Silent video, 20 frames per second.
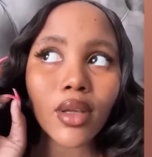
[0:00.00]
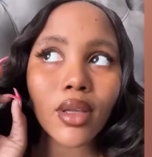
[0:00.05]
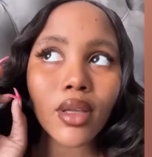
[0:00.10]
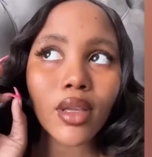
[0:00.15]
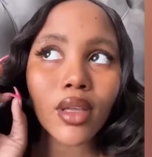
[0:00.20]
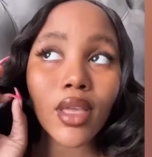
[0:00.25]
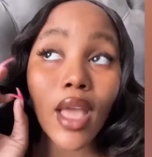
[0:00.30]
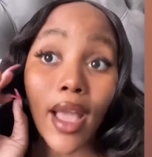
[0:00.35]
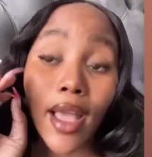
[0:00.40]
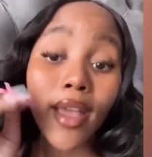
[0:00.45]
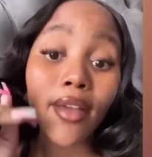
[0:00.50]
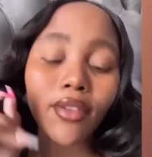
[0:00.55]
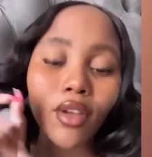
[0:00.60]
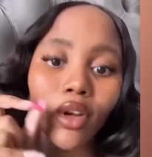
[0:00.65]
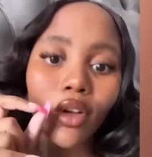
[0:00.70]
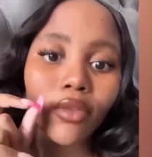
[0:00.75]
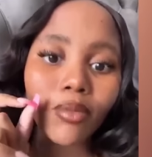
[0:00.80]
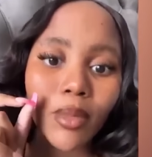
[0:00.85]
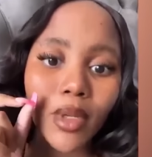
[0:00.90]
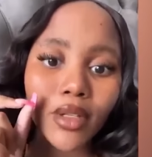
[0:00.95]
Yeah, I have a lot
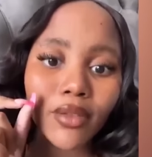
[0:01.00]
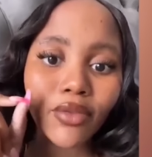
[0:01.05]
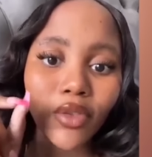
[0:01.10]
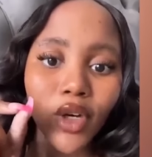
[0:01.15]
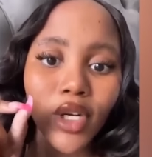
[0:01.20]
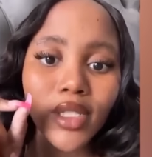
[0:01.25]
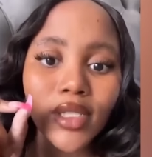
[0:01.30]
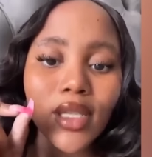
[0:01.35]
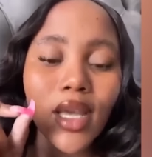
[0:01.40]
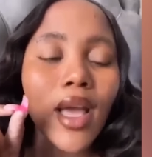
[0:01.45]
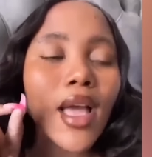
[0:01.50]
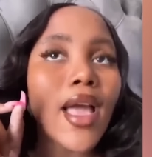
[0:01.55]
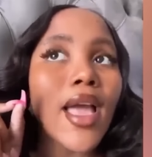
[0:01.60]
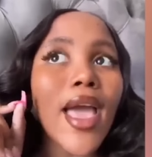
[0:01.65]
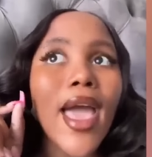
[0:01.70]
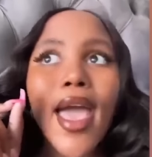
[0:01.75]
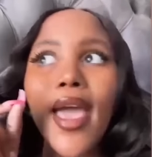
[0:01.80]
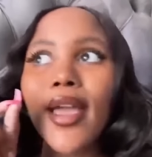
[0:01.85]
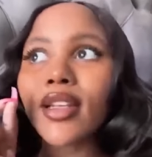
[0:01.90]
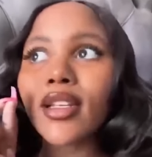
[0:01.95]
of male friends.
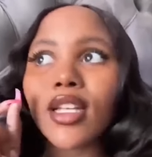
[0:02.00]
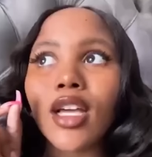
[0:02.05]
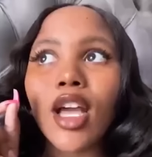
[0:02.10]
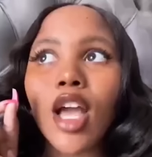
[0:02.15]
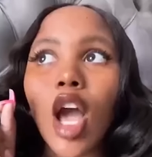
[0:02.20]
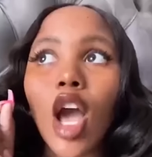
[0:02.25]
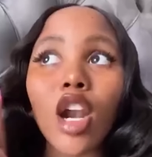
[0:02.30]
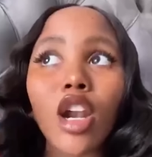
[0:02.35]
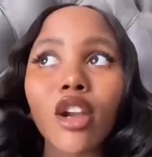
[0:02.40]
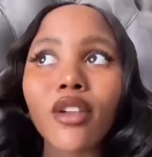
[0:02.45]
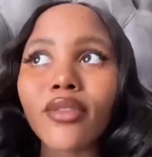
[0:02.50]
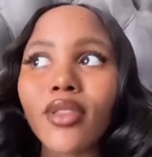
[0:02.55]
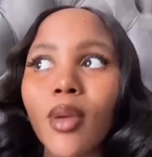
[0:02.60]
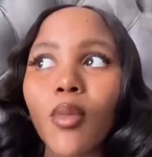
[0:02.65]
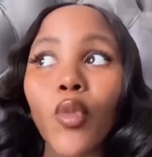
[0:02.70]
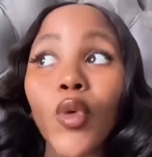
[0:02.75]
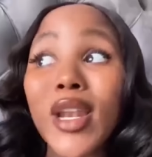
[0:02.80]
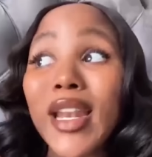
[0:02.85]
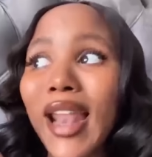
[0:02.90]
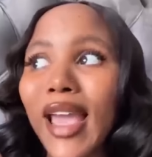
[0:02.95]
And a lot of them,
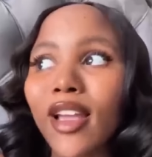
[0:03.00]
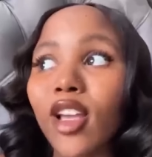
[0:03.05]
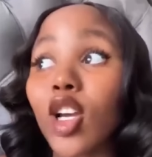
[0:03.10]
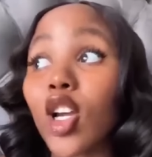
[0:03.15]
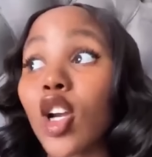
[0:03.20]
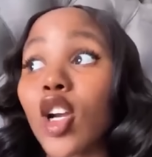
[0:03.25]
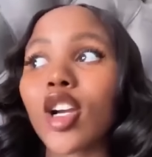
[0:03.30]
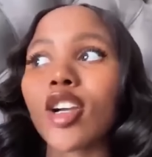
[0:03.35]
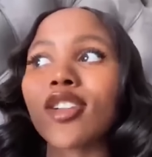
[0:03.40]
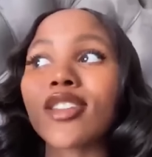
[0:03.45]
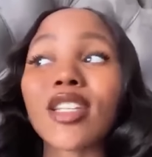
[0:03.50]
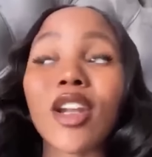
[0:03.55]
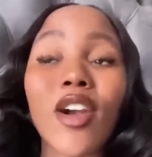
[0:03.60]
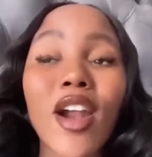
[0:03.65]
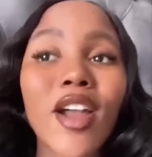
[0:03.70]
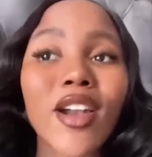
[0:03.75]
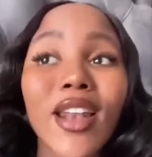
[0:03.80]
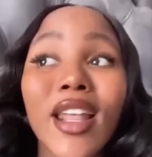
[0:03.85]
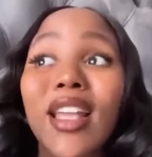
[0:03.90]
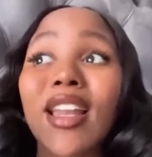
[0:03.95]
when, like, girls
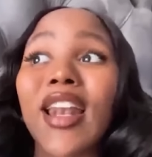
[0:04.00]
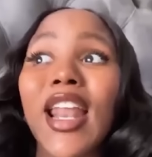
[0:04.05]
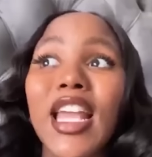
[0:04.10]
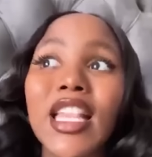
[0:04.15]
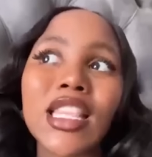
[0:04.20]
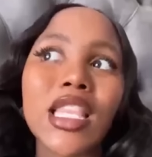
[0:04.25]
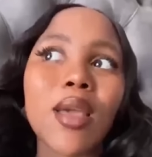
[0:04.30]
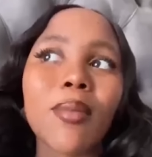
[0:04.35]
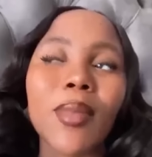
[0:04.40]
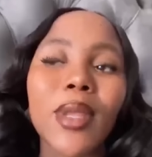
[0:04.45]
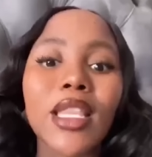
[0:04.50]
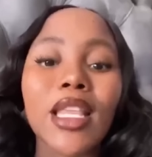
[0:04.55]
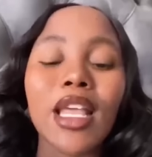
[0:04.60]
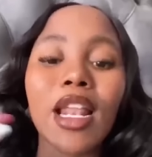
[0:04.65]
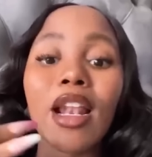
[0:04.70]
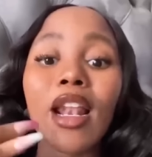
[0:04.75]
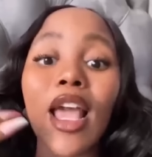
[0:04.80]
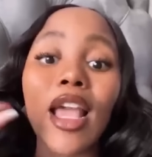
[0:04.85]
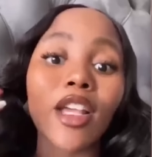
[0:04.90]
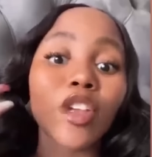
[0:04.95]
around, like them, and they're,
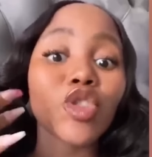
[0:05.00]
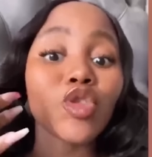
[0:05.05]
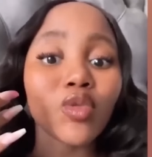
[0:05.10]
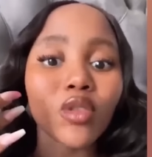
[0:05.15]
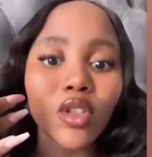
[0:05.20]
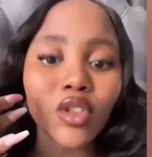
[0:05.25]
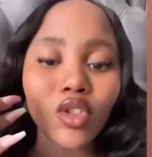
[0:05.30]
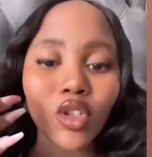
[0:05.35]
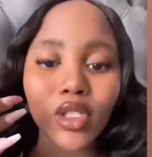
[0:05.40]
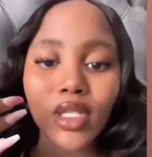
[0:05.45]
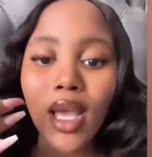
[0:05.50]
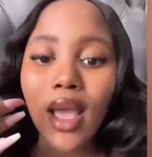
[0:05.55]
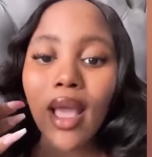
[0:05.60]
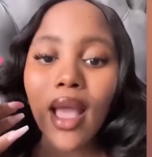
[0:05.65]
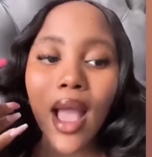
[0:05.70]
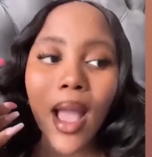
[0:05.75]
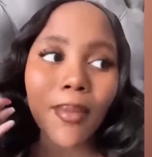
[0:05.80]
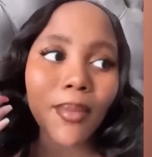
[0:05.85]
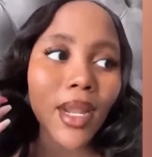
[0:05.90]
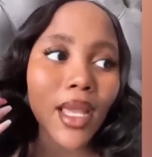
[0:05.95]
like, shooting shots.
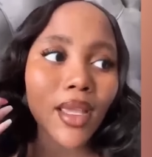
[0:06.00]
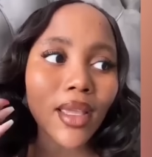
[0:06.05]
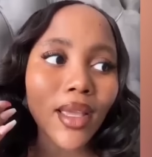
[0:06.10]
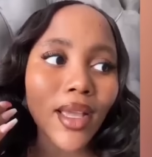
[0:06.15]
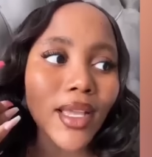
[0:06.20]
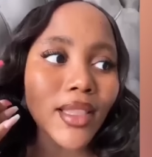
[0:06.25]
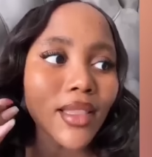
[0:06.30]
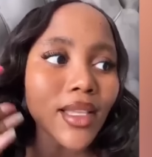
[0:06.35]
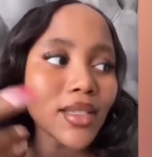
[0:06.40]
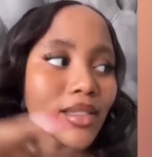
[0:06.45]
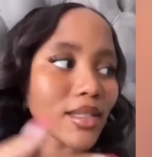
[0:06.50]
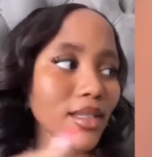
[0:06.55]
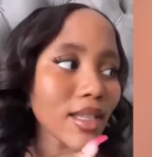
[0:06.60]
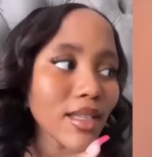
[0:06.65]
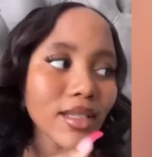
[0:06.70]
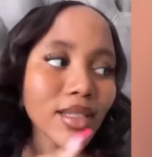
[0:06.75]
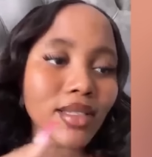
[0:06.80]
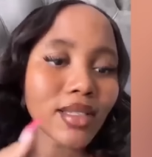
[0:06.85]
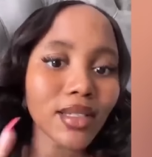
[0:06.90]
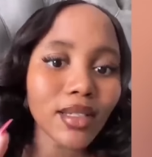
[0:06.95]
I'm like, can't they see that
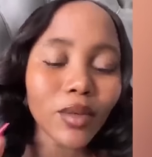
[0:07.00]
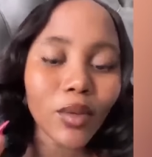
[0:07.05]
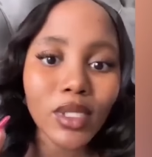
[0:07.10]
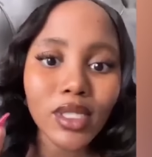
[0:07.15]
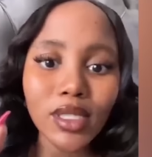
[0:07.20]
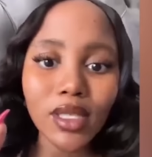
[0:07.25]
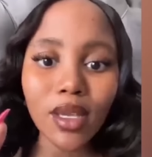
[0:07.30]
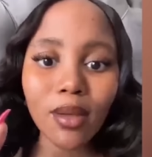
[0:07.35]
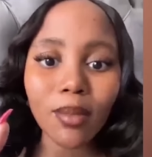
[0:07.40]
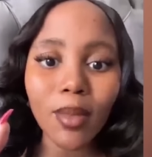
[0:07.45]
this girl wants them?